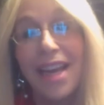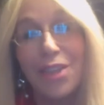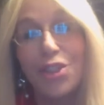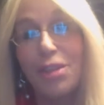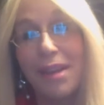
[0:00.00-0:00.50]

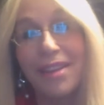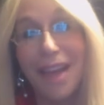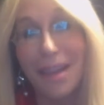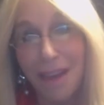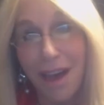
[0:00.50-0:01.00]

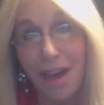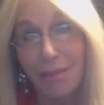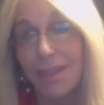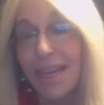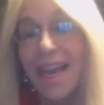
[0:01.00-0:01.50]

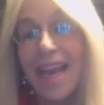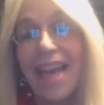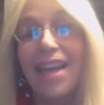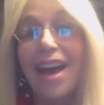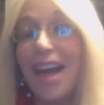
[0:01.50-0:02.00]
@gmail.com,
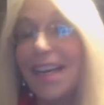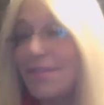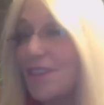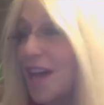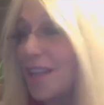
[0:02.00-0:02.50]
and I
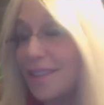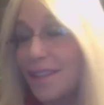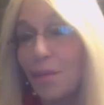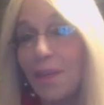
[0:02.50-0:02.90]
have got so